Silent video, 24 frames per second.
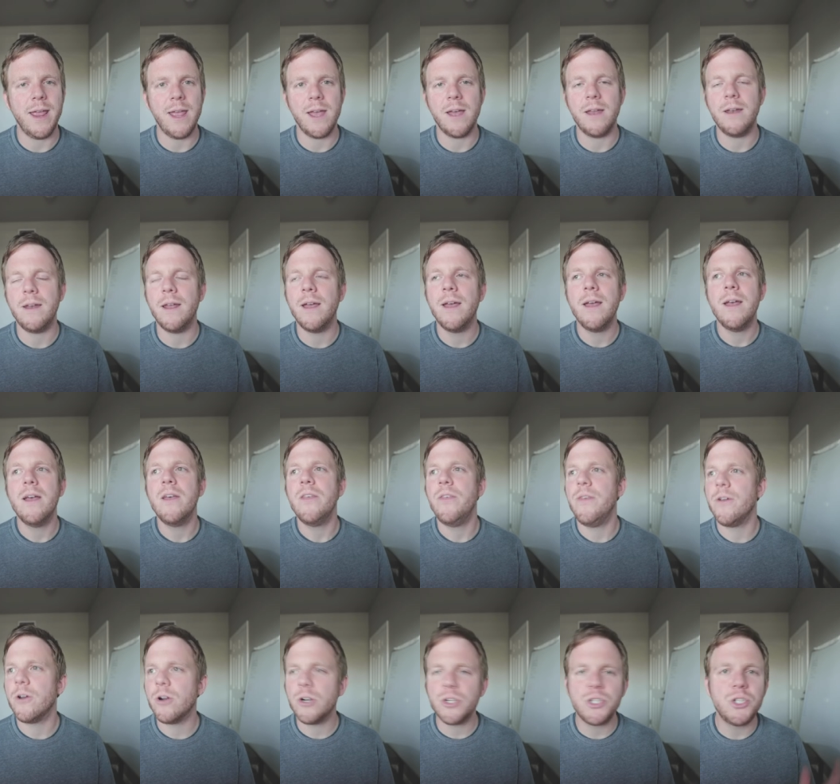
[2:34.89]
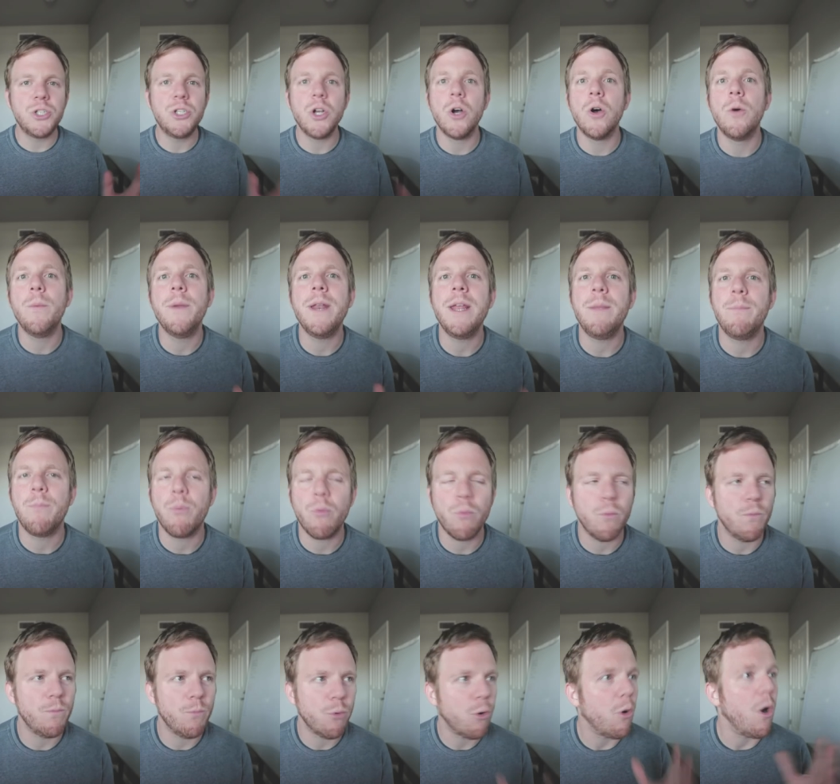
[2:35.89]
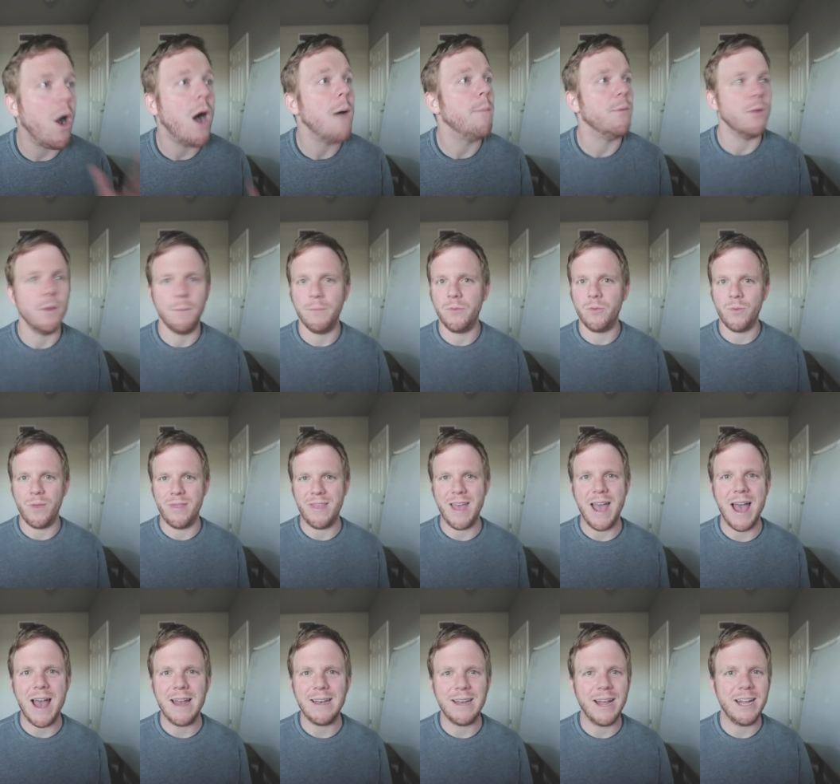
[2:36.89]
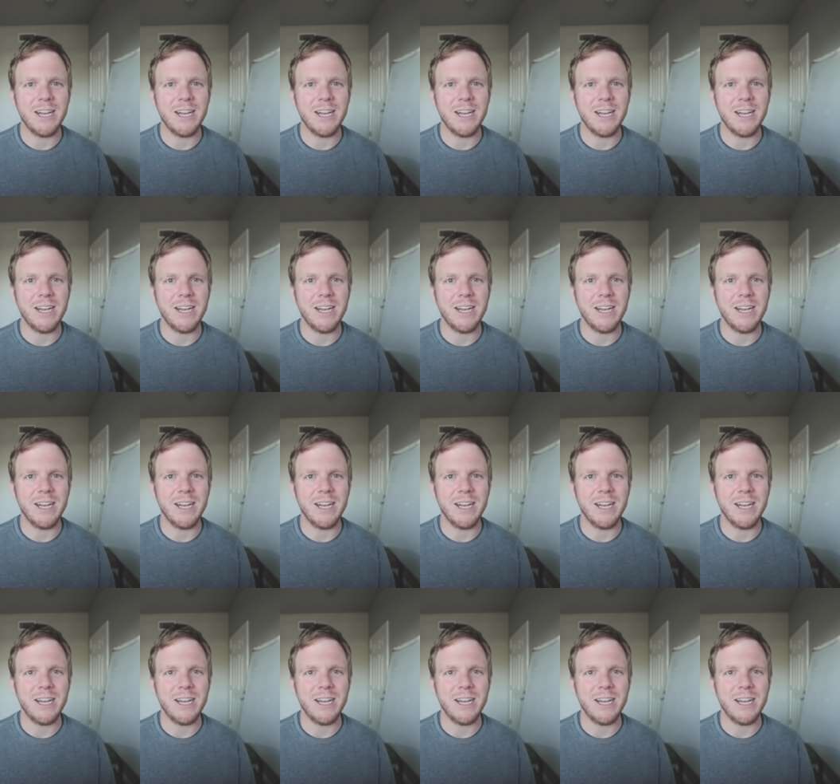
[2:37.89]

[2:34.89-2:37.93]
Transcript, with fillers: And there are so many problems with that.